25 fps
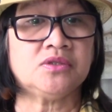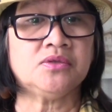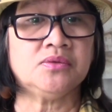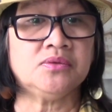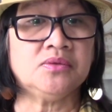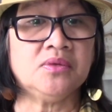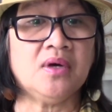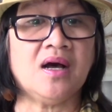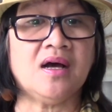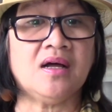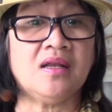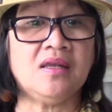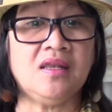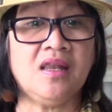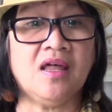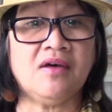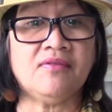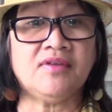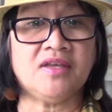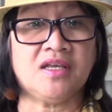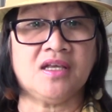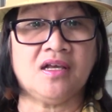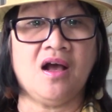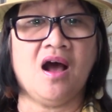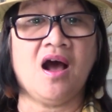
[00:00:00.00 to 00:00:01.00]
to
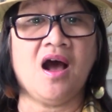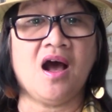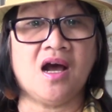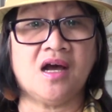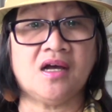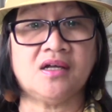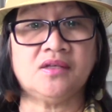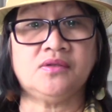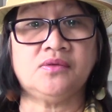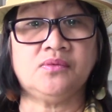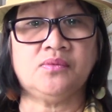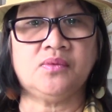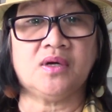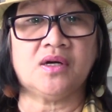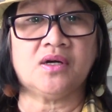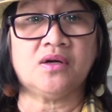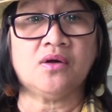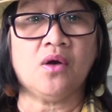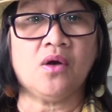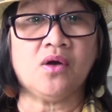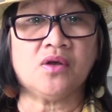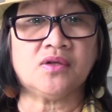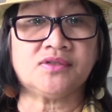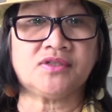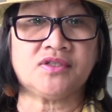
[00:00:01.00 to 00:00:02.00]
loving God, we are
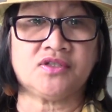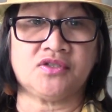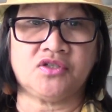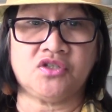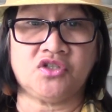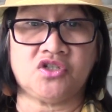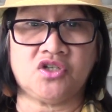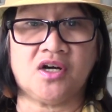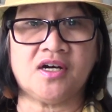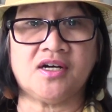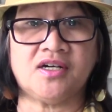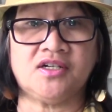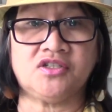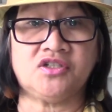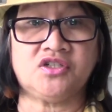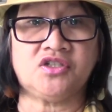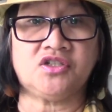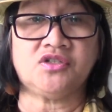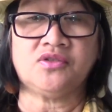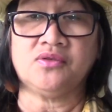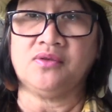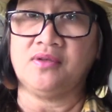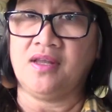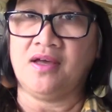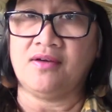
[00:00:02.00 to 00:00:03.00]
also
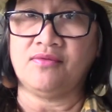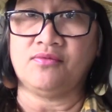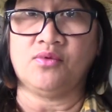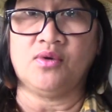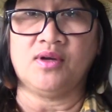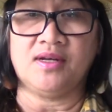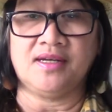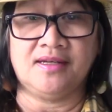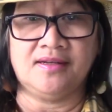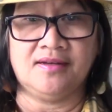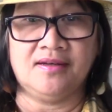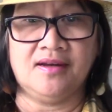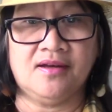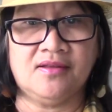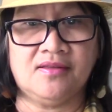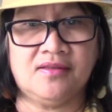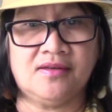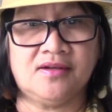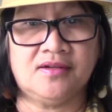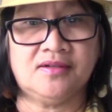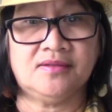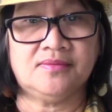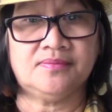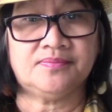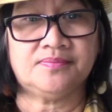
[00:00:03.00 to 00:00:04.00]
charged to love one
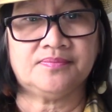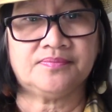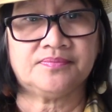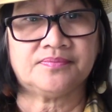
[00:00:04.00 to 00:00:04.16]
another.